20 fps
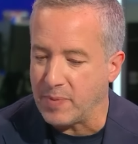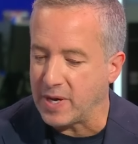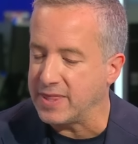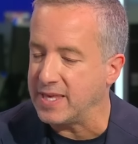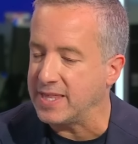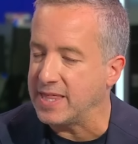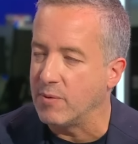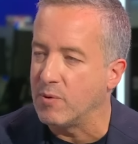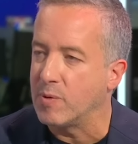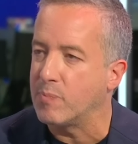I
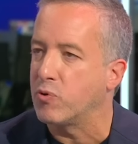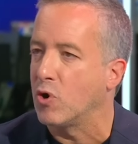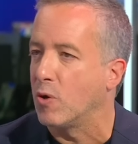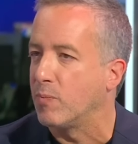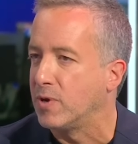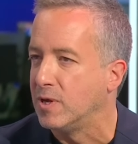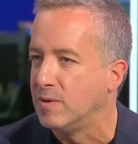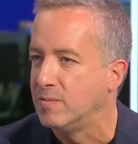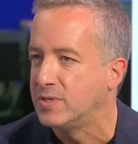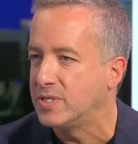think there were
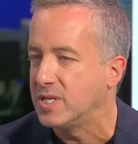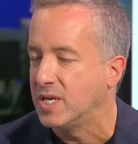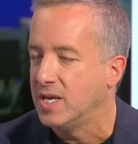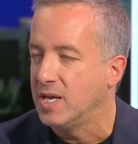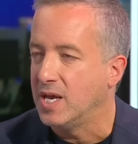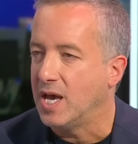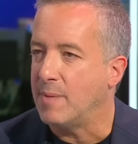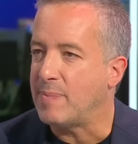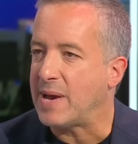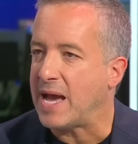problems
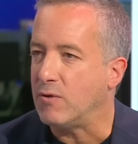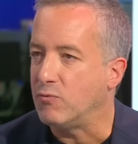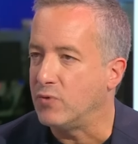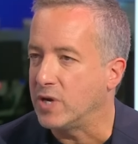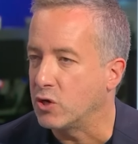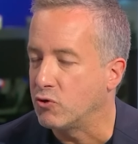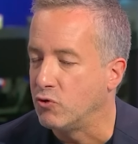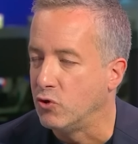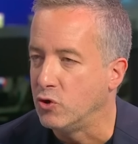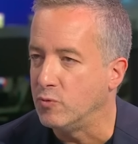about
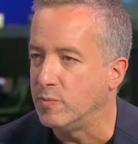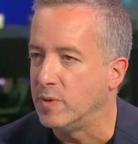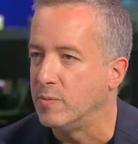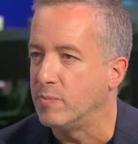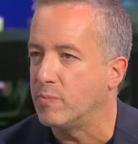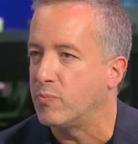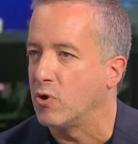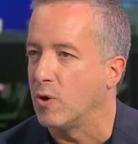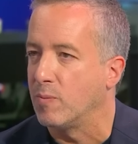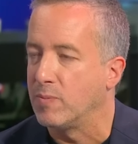
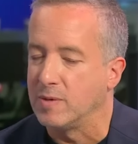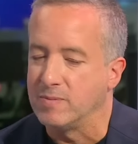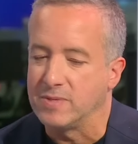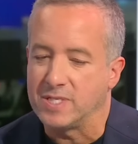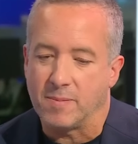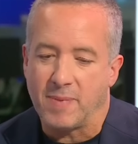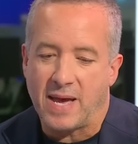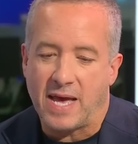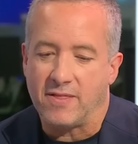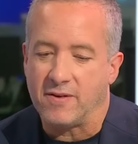recruitment, problems
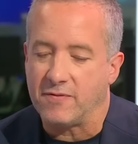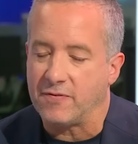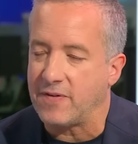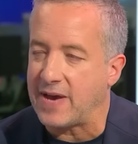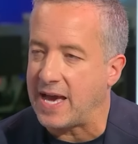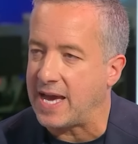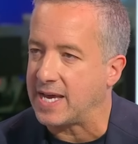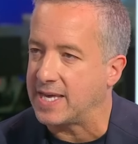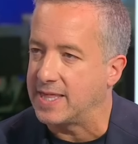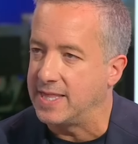about the
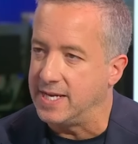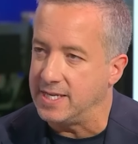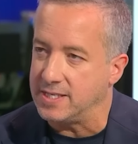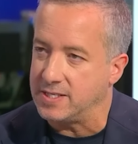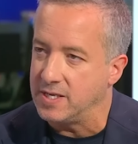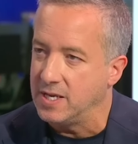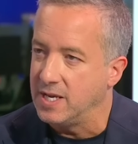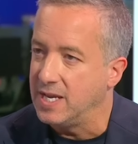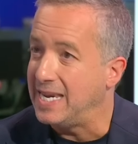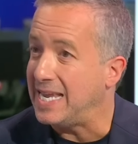fact that
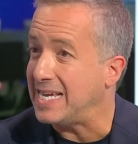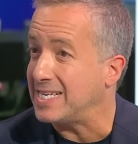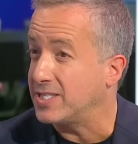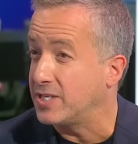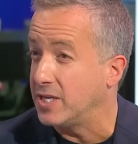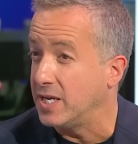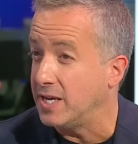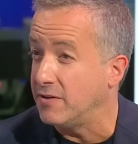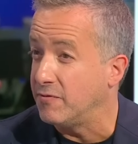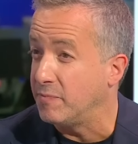
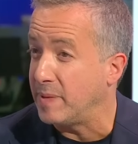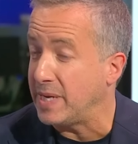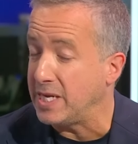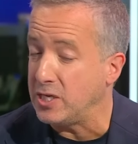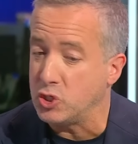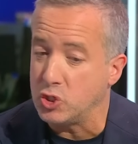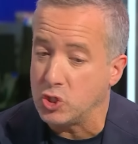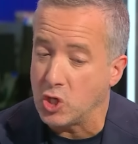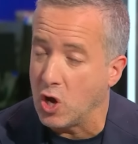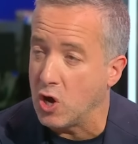Leicester have been
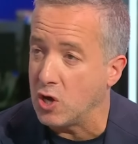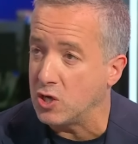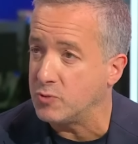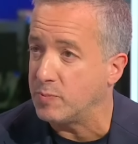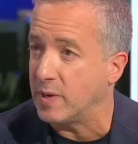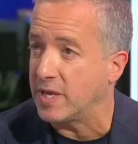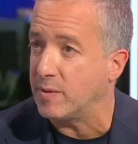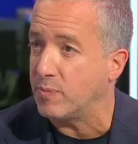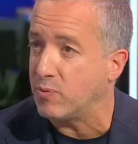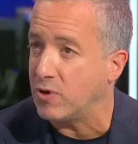charged
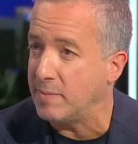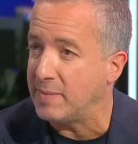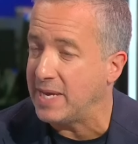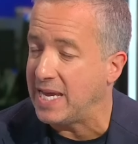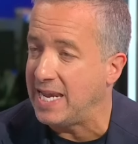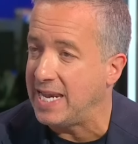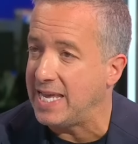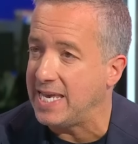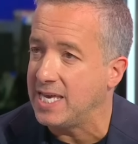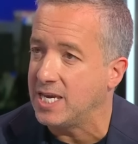by the Premier
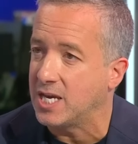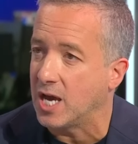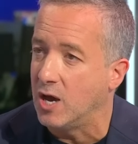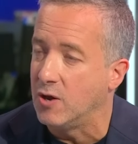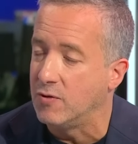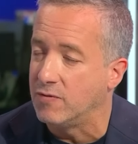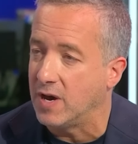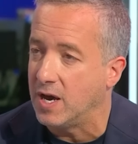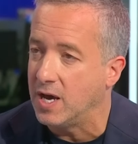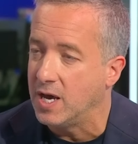League
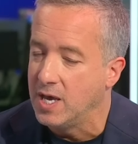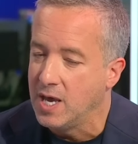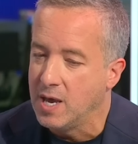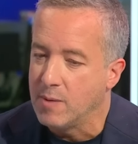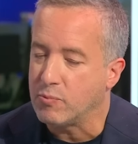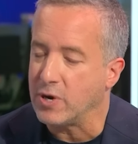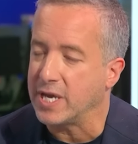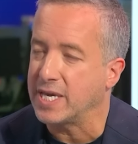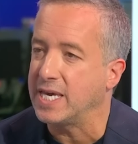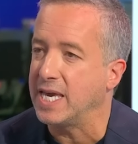over
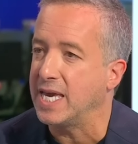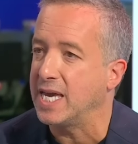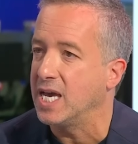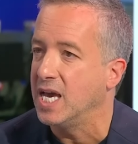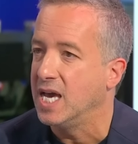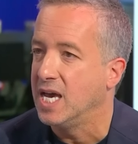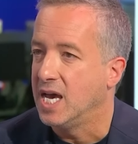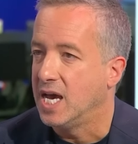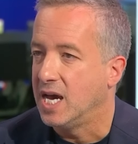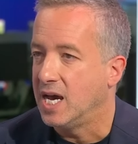breaking
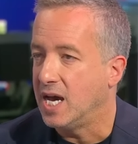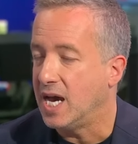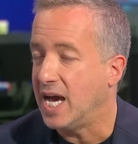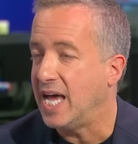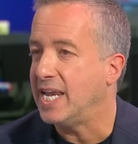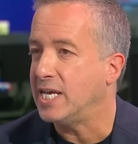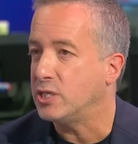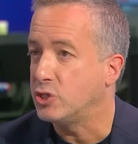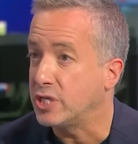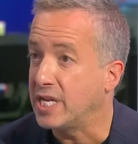
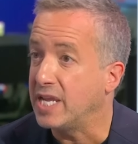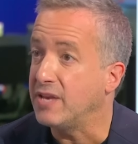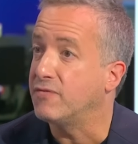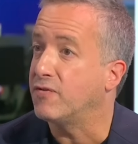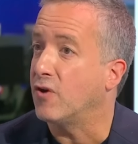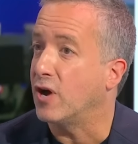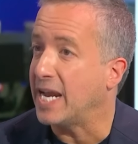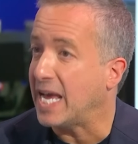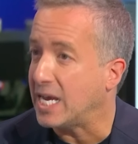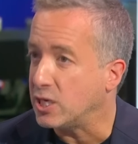allegedly
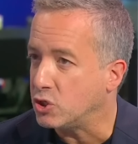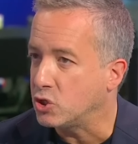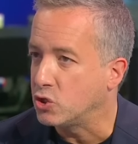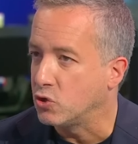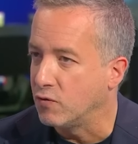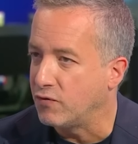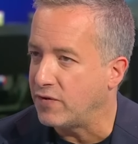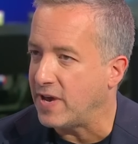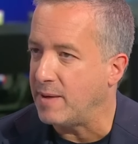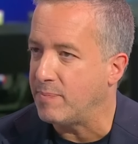
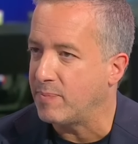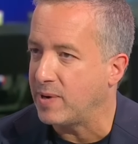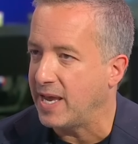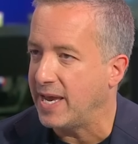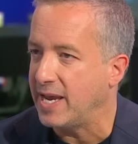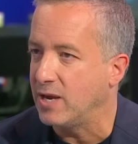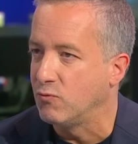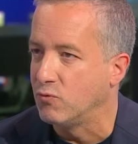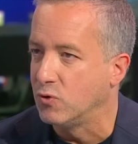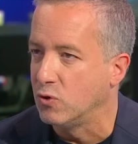financial fair
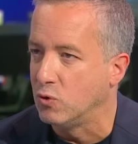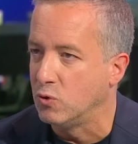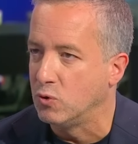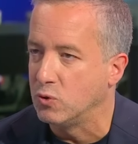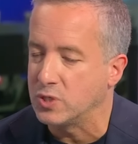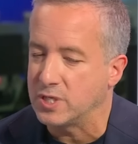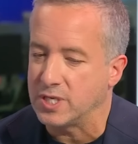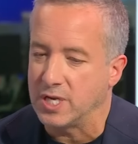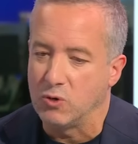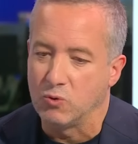play
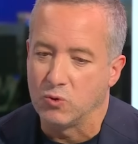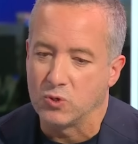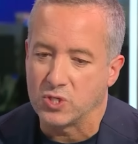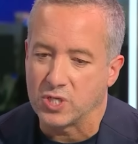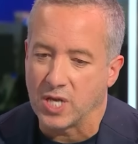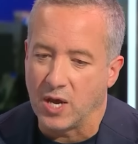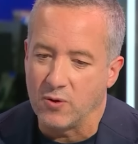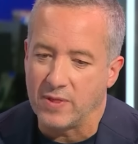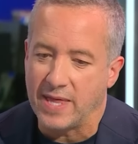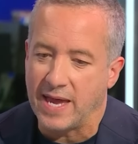rules, and
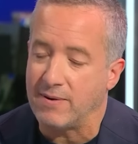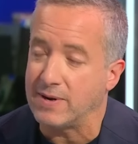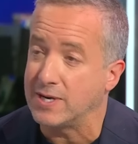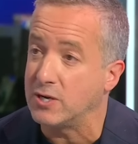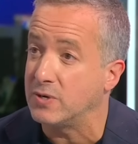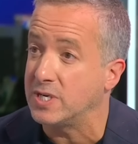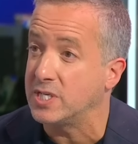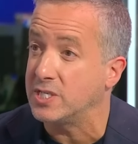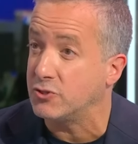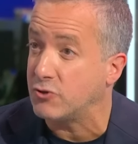also they're
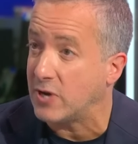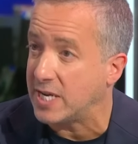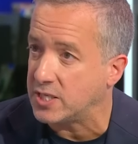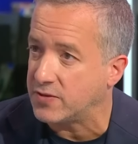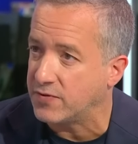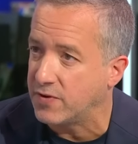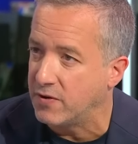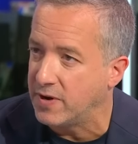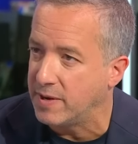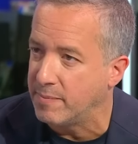under a
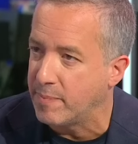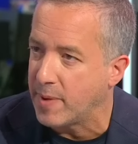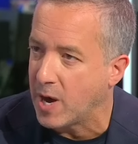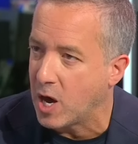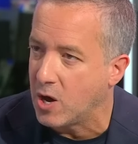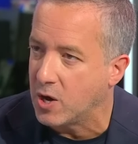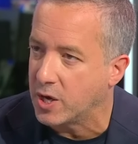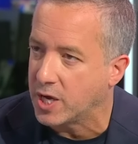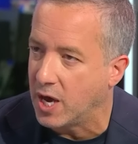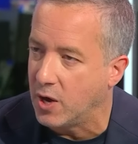transfer
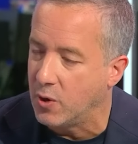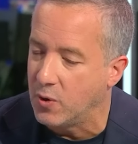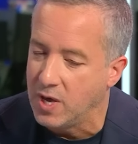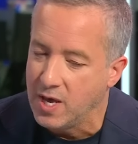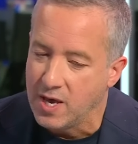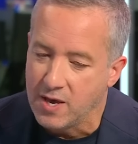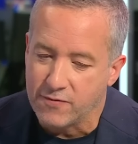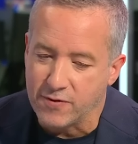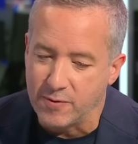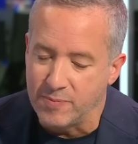embargo
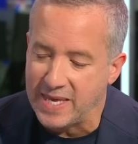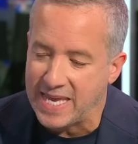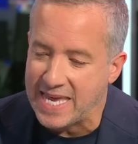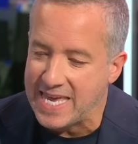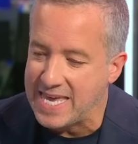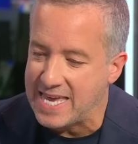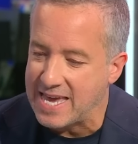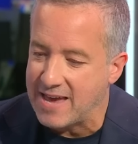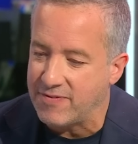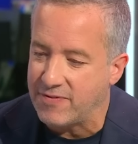from the
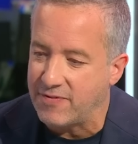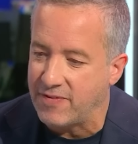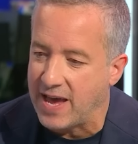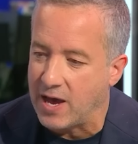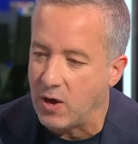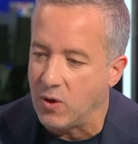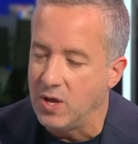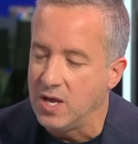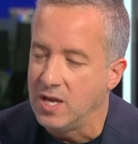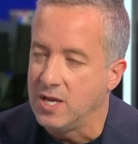
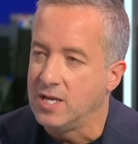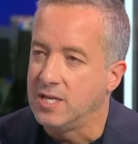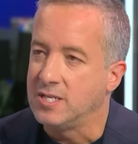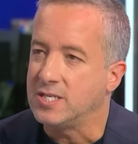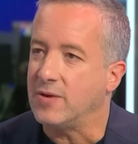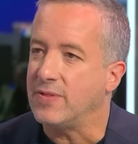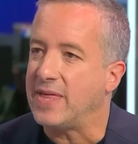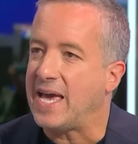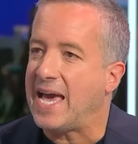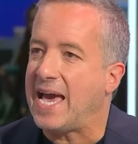EFL.
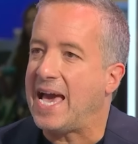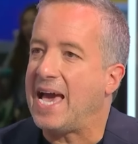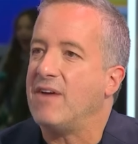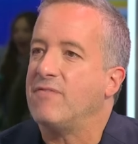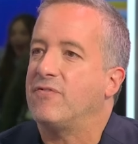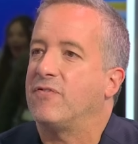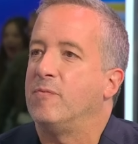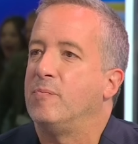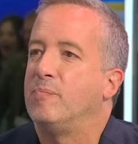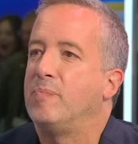So there
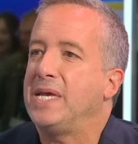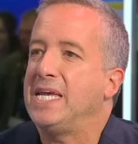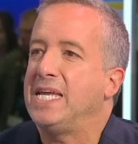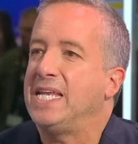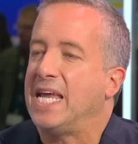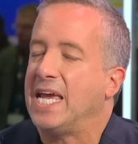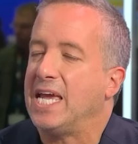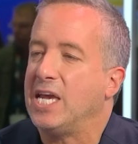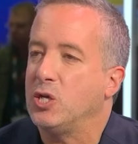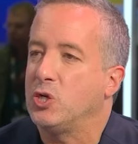have
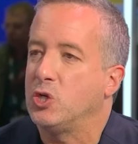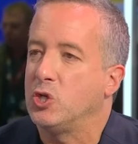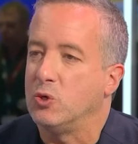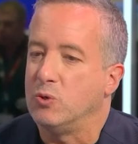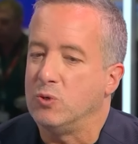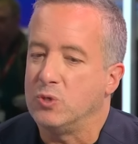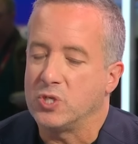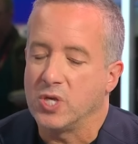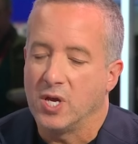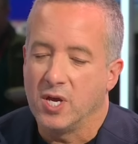been
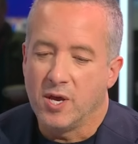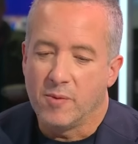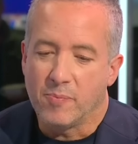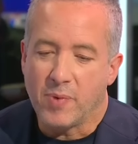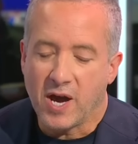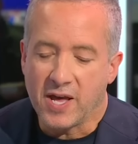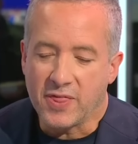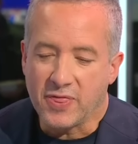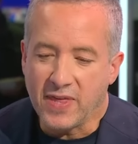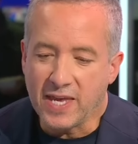issues. But
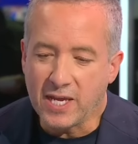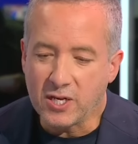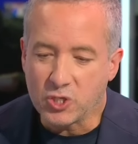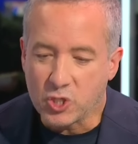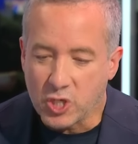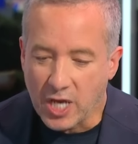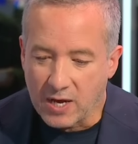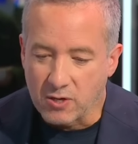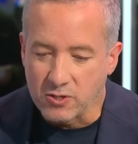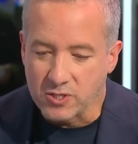I think
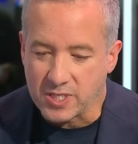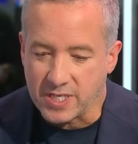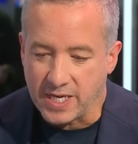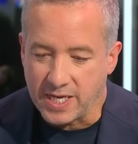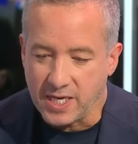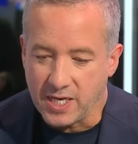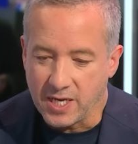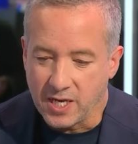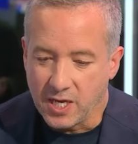Chelsea